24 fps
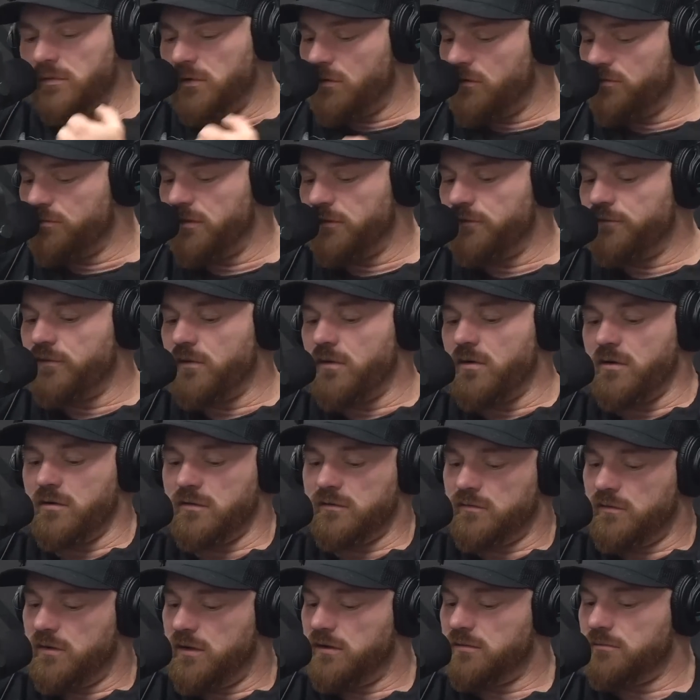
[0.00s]
off my fork,
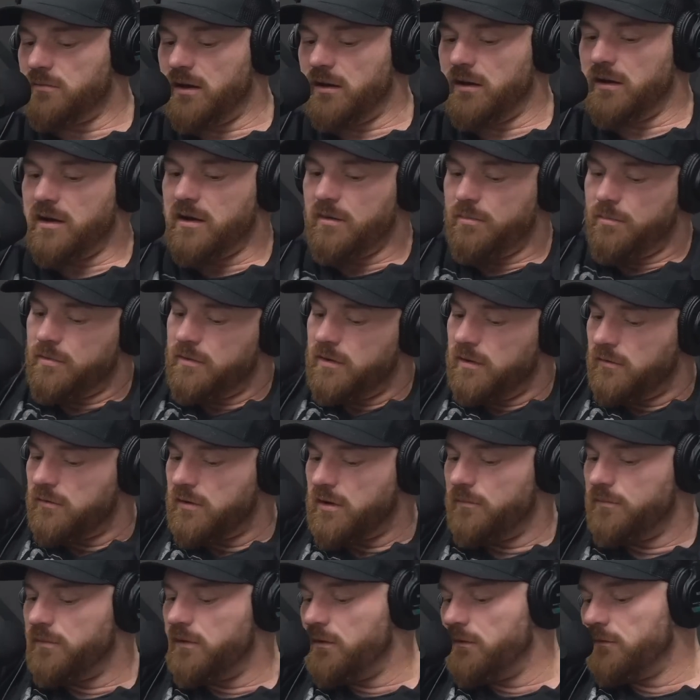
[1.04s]
so it hit my lap, and I
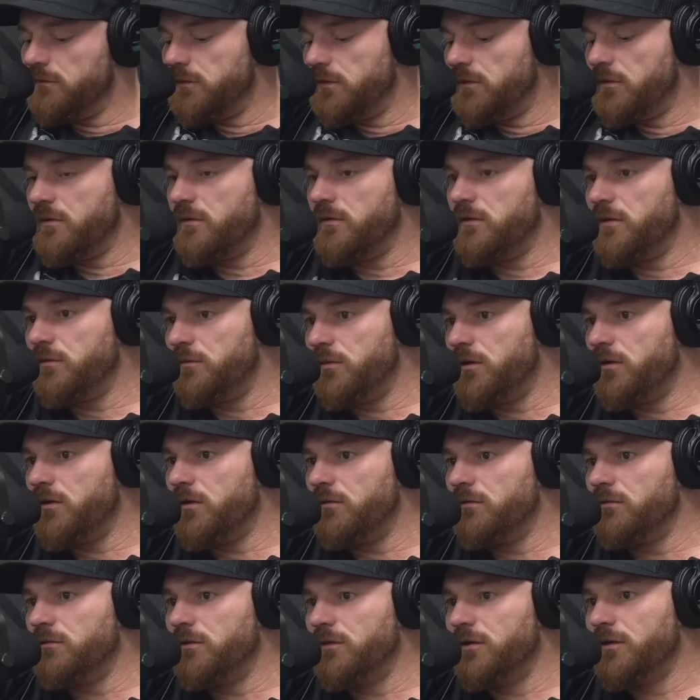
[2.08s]
grabbed it, and I was like, oh, here we
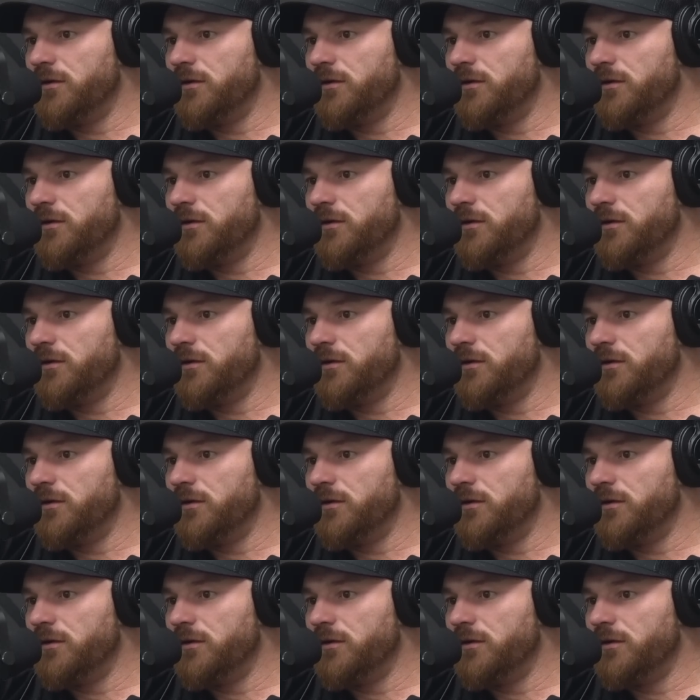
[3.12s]
go.